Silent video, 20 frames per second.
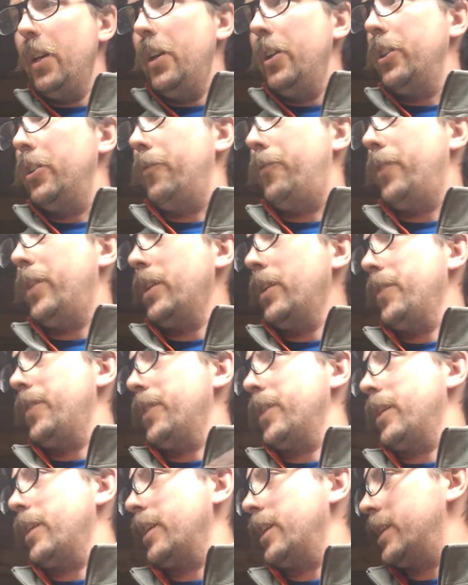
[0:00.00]
The final
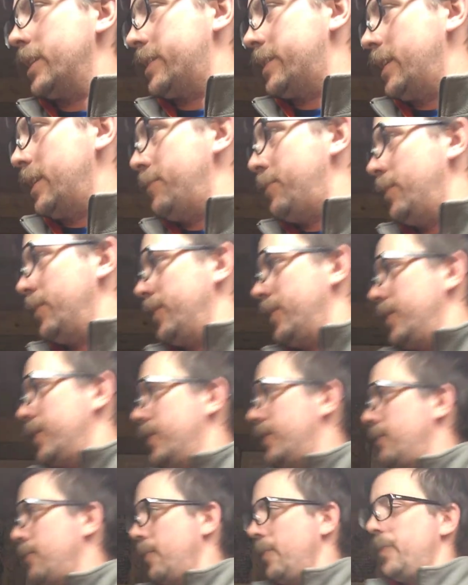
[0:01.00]
thing I'm going to say about this
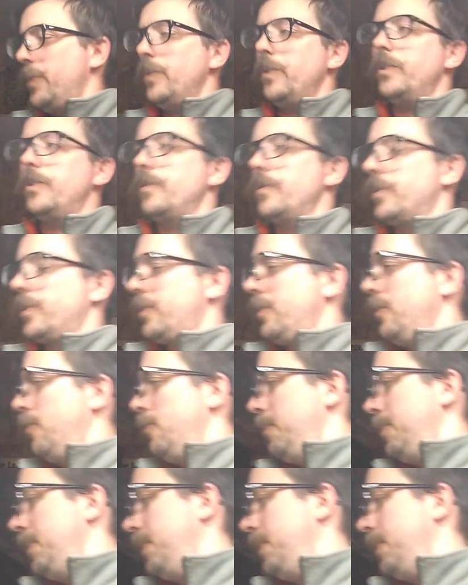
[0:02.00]
number 32 scope